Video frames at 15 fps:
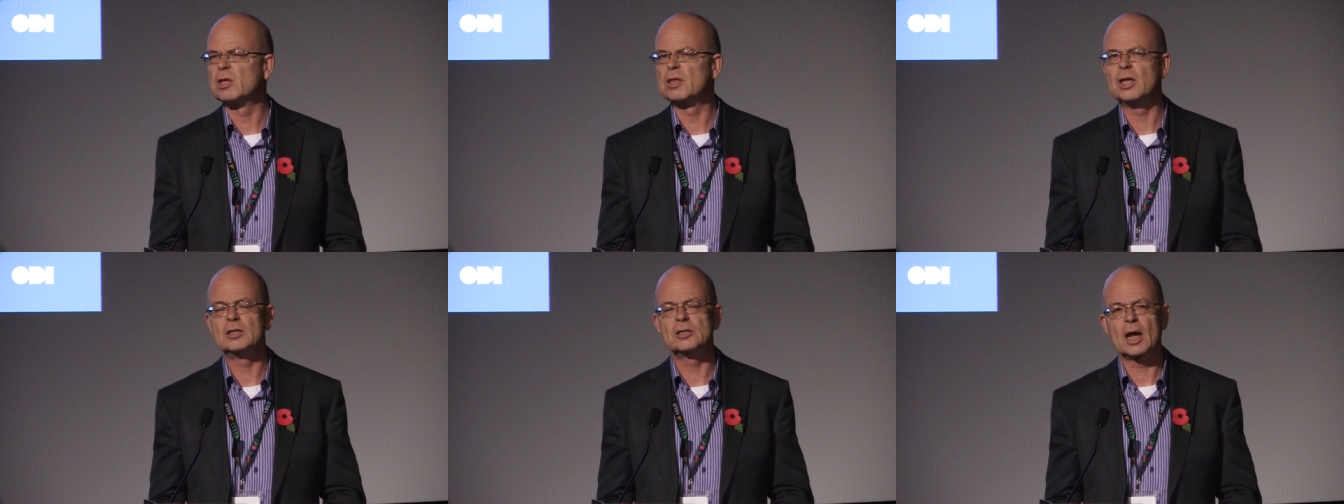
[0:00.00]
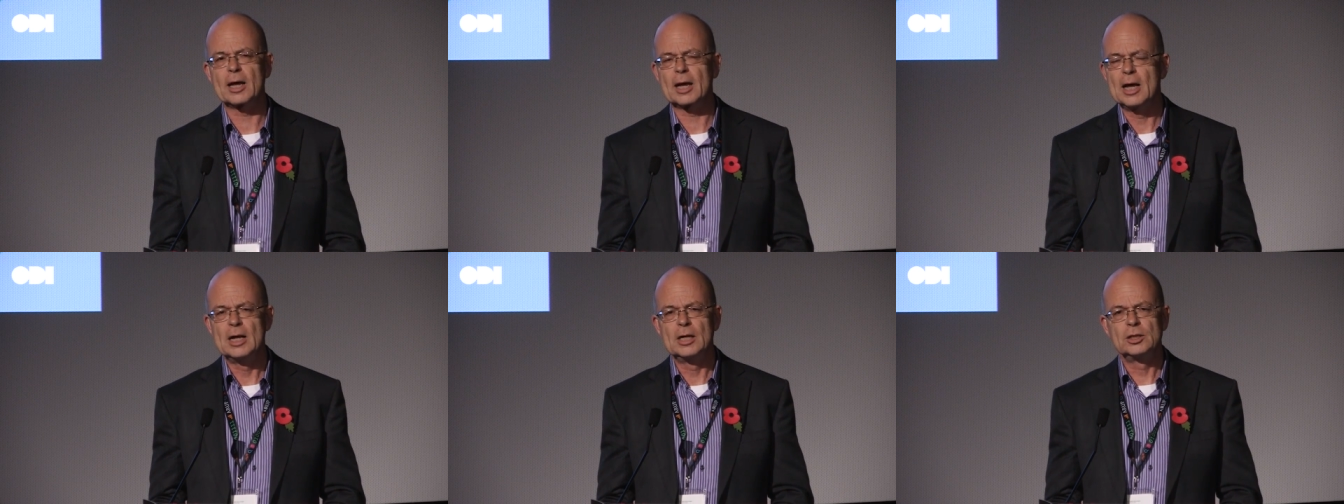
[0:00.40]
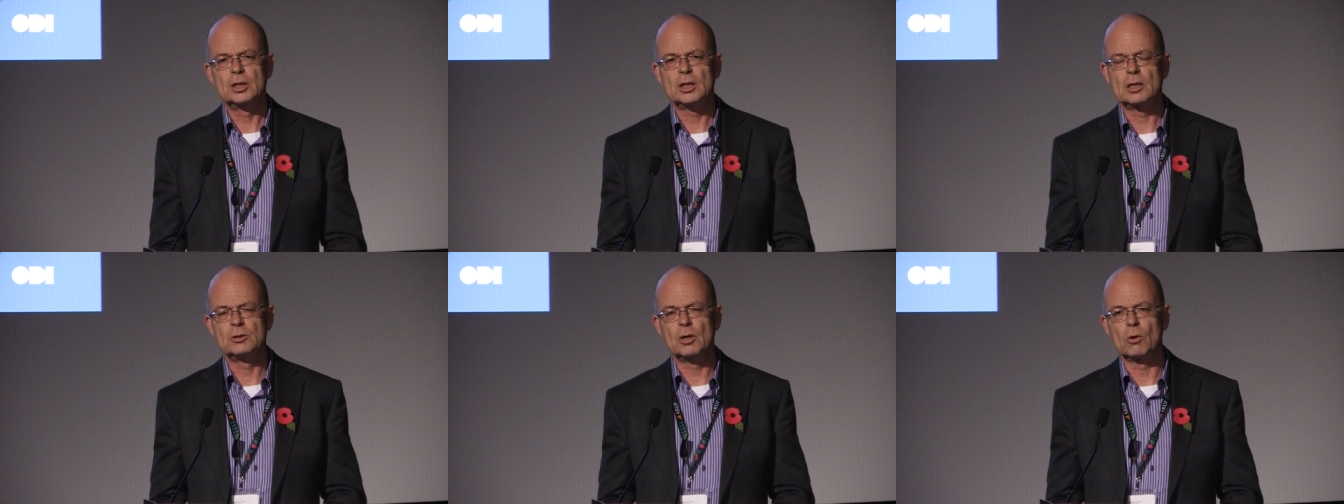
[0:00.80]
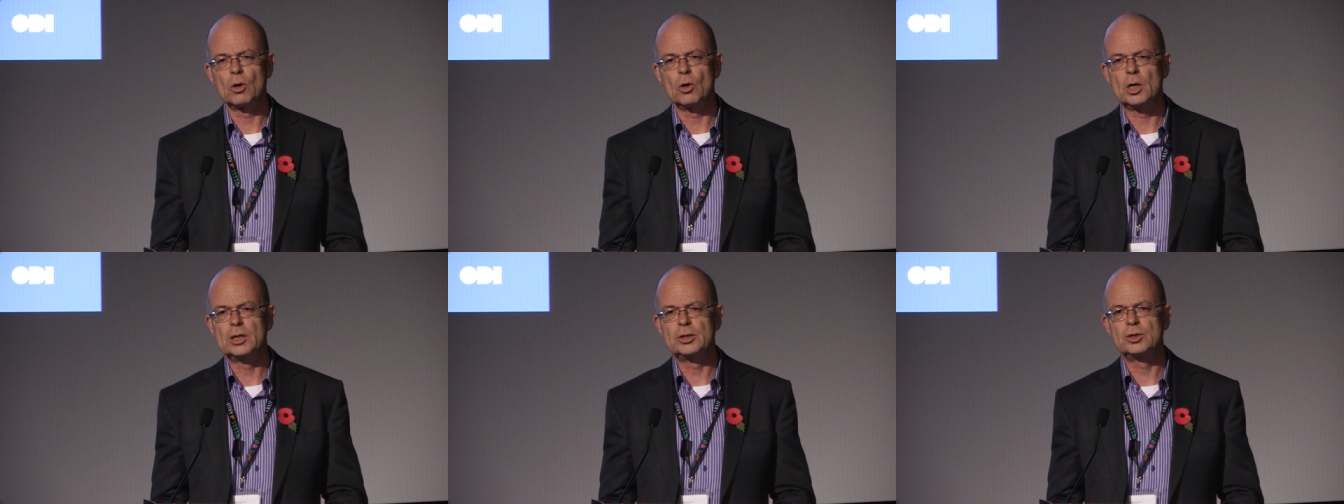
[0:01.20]
Things like, you know,
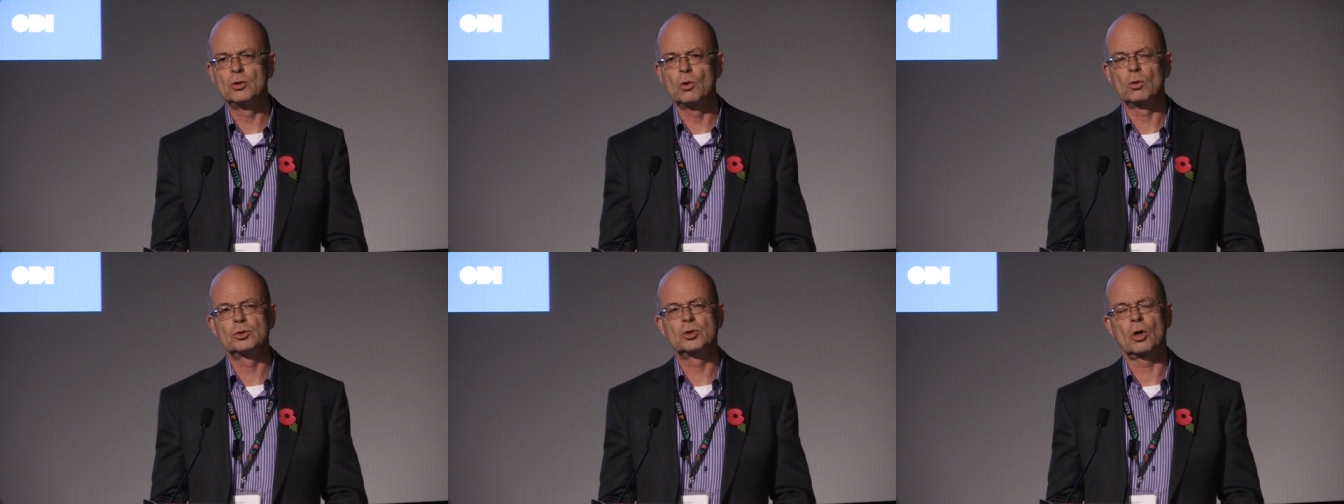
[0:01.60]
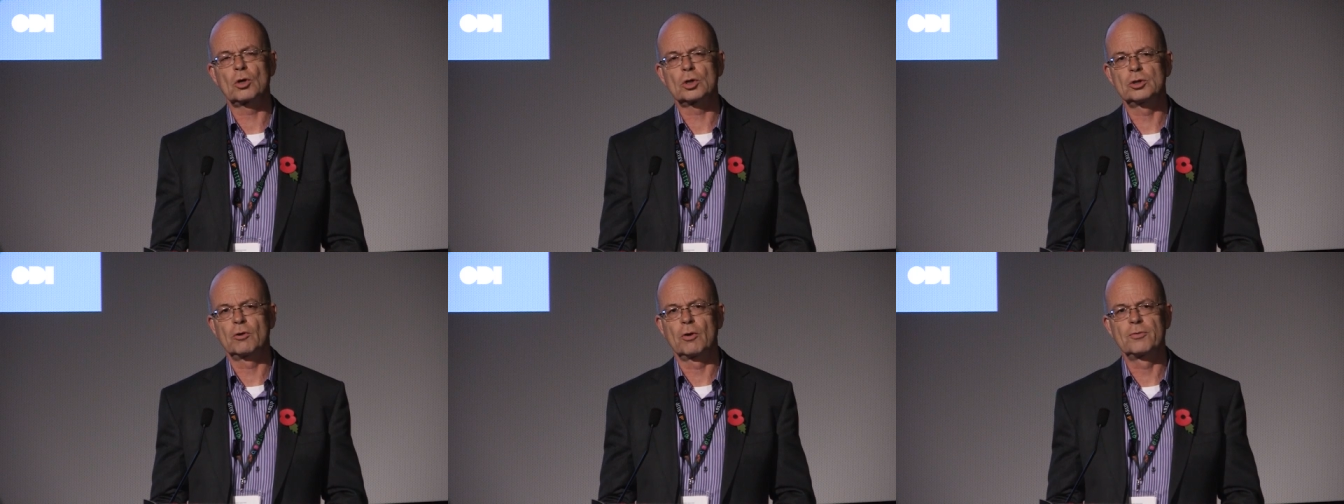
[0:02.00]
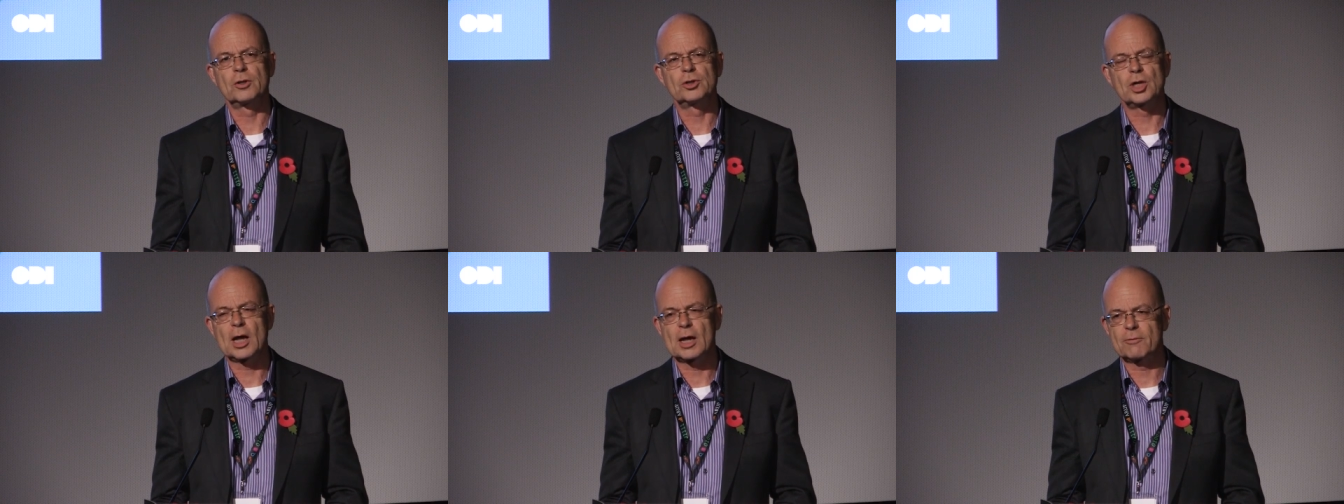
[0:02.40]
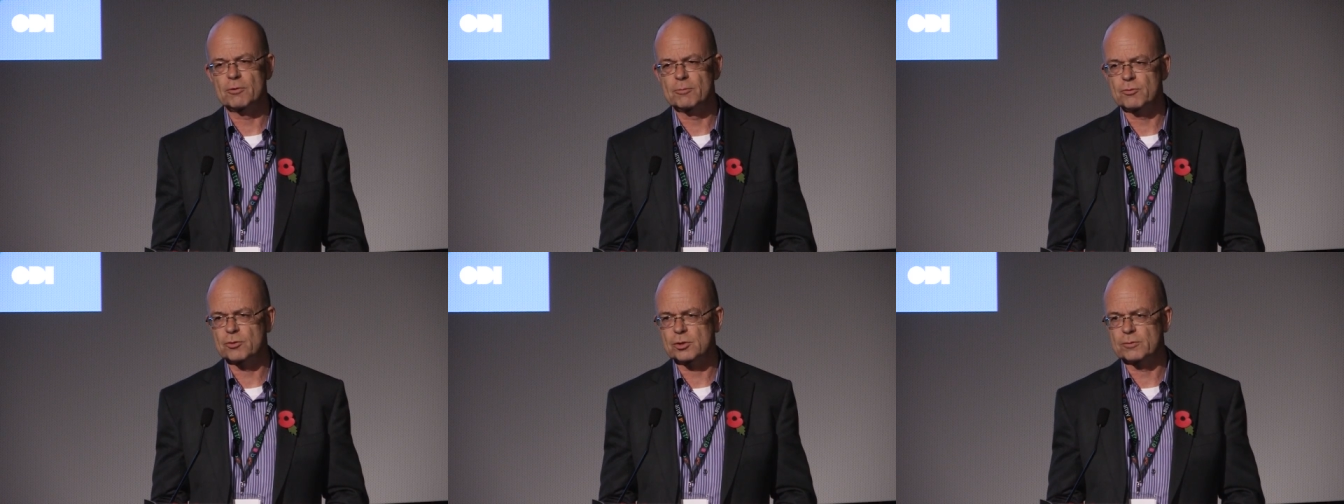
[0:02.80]
is your doctor on the take
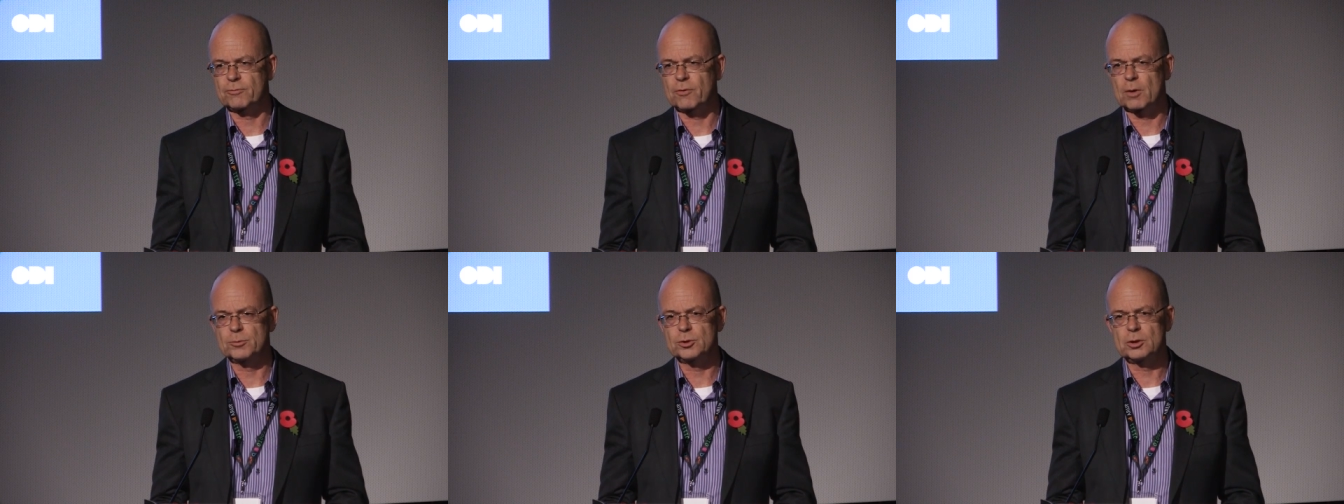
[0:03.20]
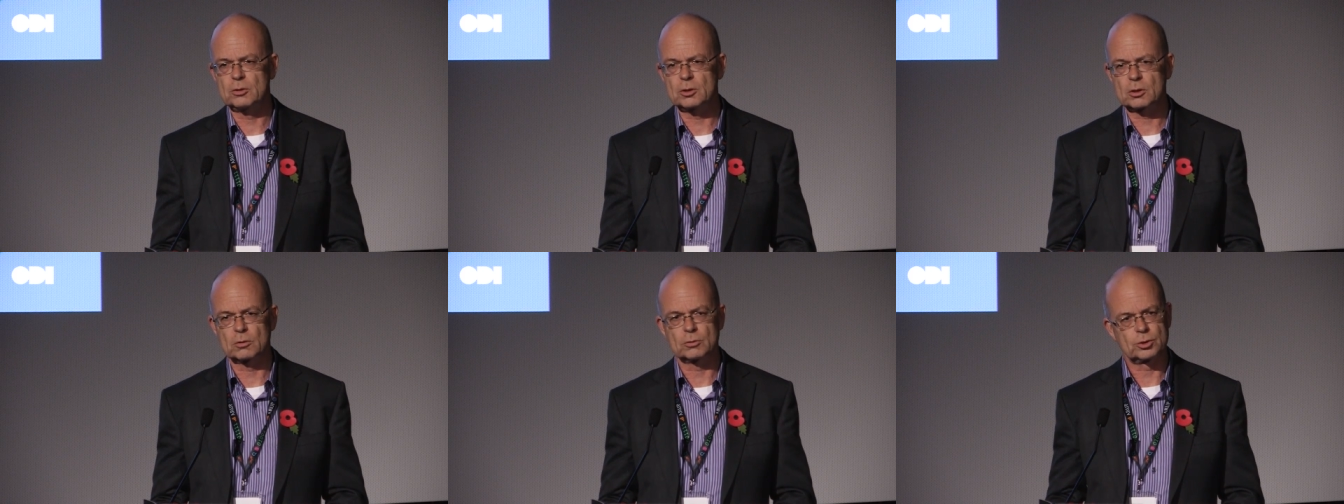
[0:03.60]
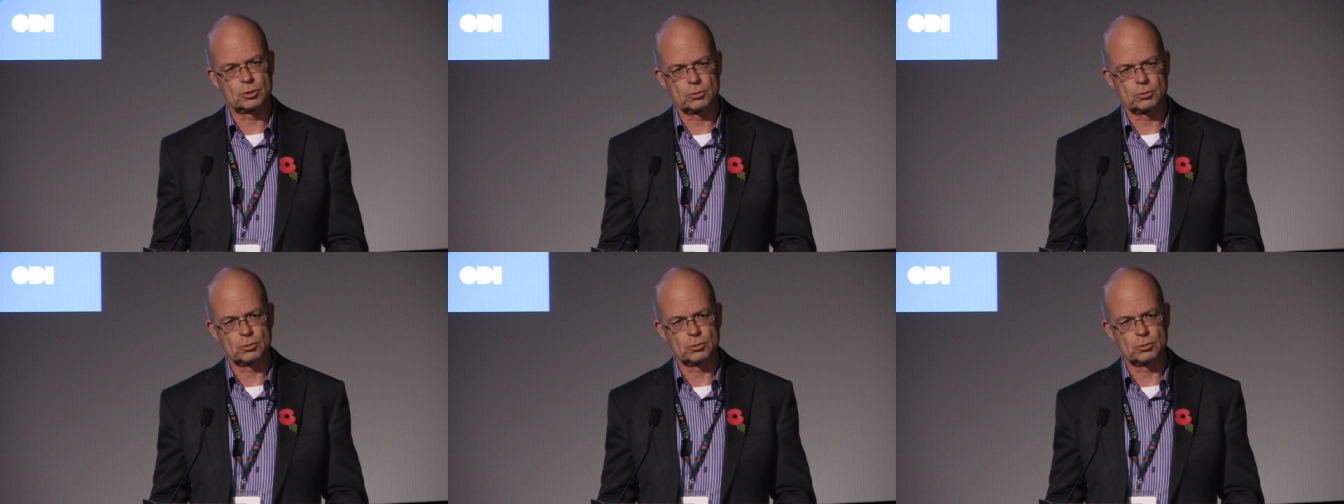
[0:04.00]
from pharmaceuticals?